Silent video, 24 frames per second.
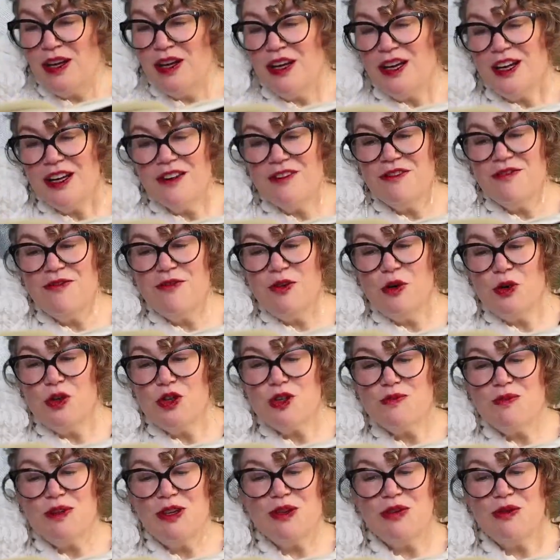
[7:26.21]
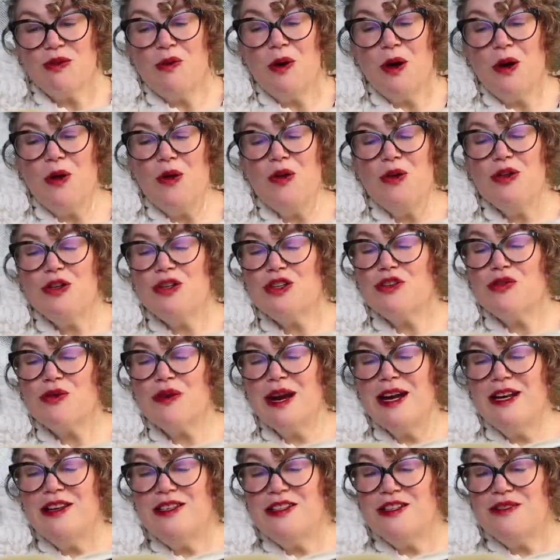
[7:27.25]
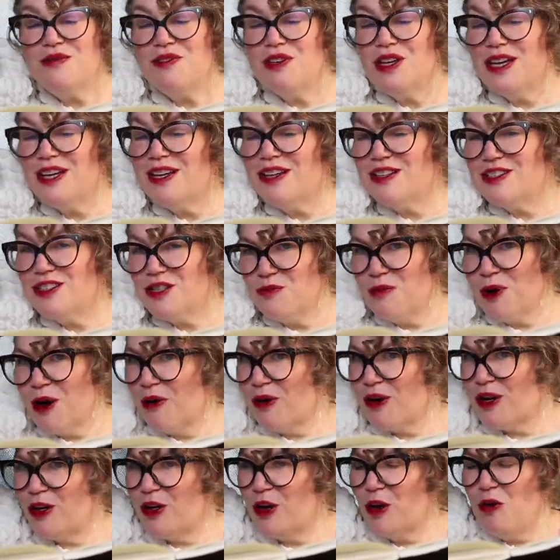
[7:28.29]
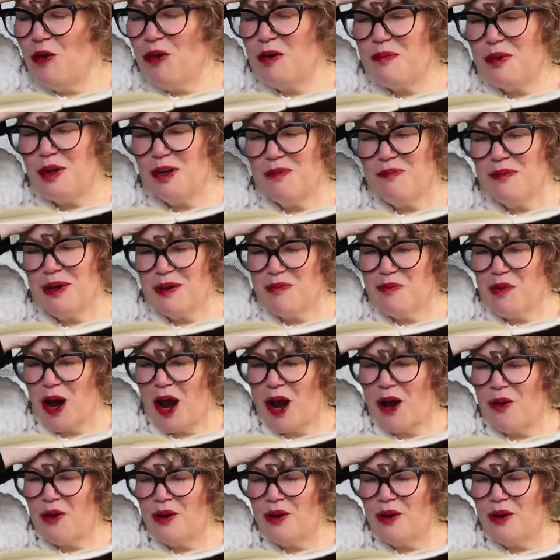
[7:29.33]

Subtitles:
and forced me through whole trains of years to wear it low upon my brow?"